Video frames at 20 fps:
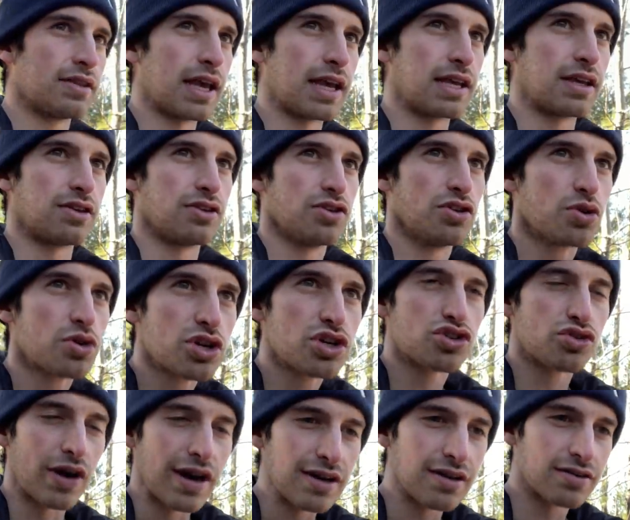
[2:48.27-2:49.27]
They, you can
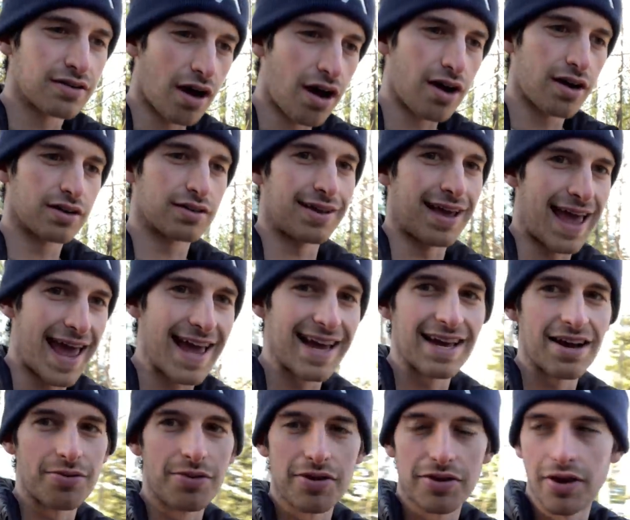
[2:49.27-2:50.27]
train your dog to hang
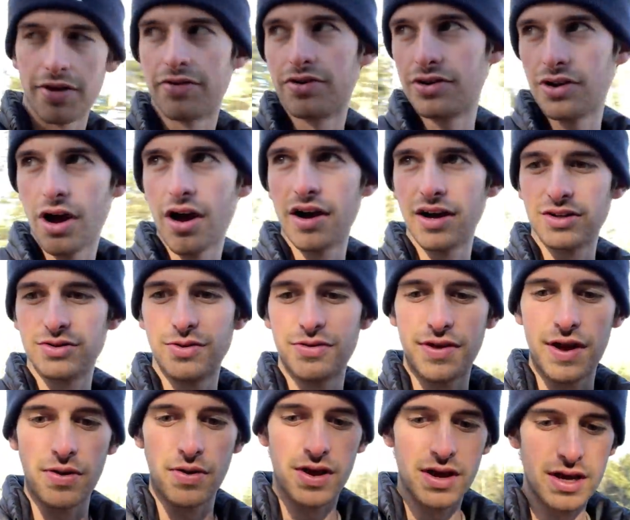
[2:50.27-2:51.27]
out with other dogs
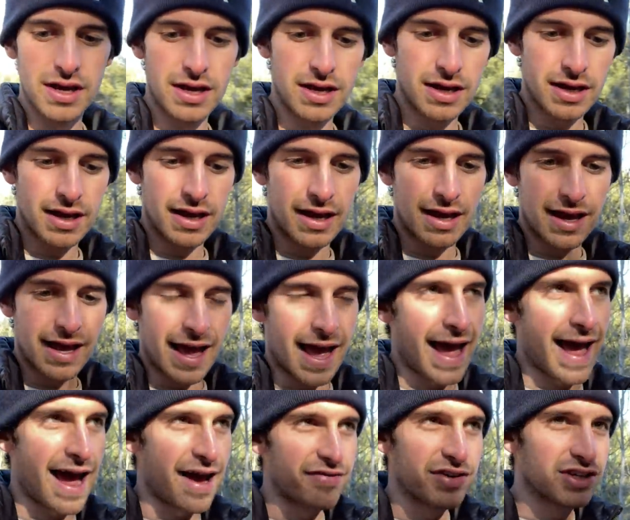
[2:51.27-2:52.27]
without
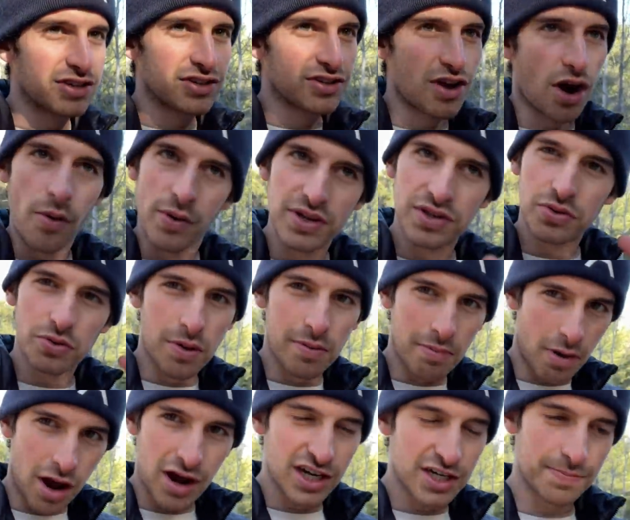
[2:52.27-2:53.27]
having to go into a
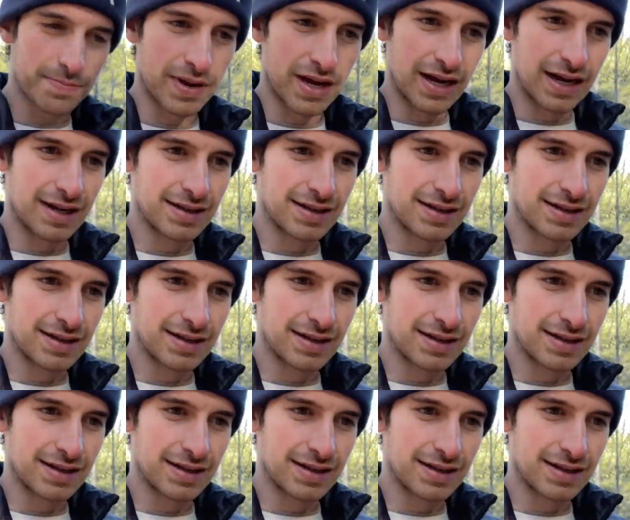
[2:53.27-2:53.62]
mosh pit.